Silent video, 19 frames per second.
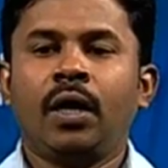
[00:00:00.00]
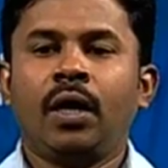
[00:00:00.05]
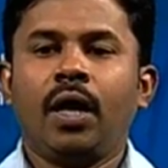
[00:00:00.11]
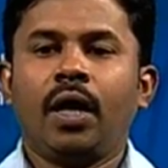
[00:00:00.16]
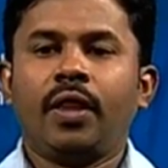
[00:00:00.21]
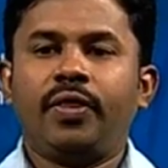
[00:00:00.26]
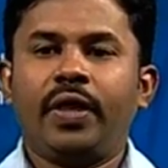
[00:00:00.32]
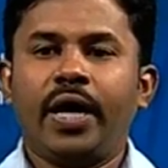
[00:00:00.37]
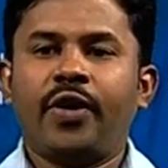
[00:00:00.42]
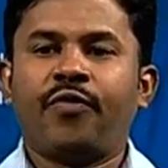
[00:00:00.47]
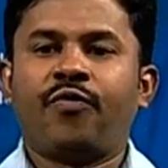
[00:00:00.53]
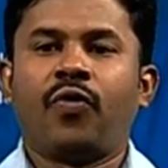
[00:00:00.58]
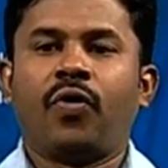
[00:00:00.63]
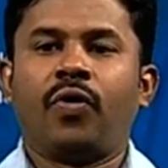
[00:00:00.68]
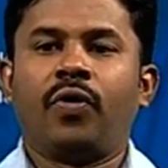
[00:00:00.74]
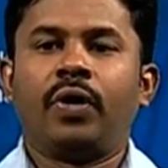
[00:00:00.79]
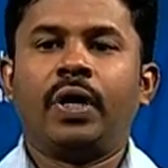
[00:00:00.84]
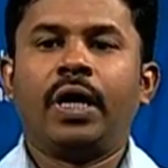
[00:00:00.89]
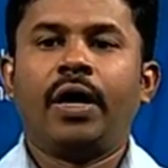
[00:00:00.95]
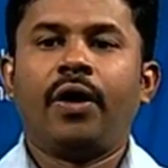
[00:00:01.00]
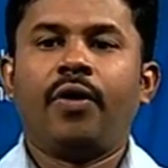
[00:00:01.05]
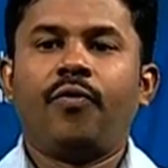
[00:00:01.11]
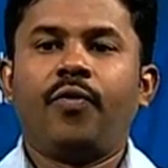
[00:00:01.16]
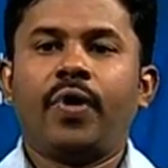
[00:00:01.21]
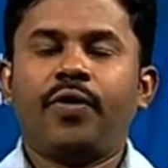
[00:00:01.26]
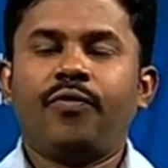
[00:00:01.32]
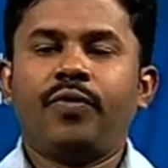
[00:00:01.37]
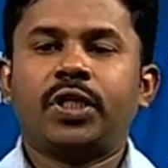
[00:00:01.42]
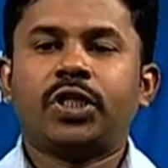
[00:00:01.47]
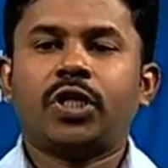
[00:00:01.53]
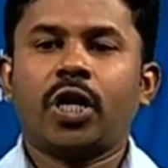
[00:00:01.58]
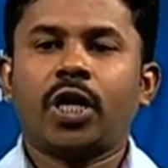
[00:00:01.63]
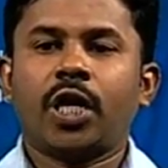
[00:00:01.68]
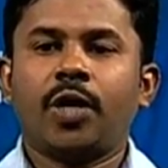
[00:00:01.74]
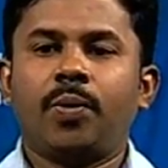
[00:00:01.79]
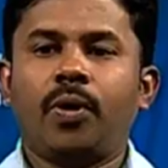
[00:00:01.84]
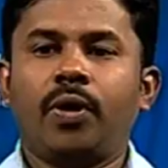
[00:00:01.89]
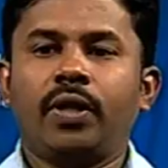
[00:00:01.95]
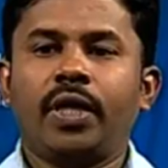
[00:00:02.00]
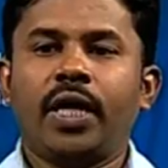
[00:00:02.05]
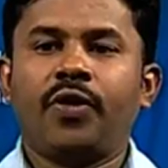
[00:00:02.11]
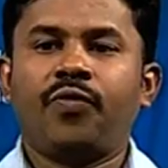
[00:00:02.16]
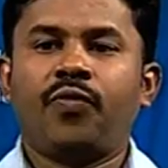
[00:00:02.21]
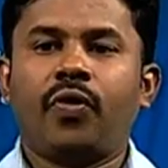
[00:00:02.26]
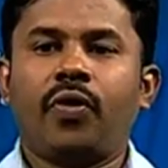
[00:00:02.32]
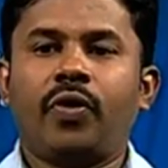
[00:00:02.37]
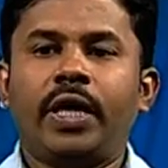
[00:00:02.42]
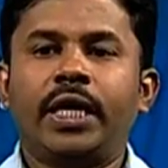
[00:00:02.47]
therefore, when we talk about therefore,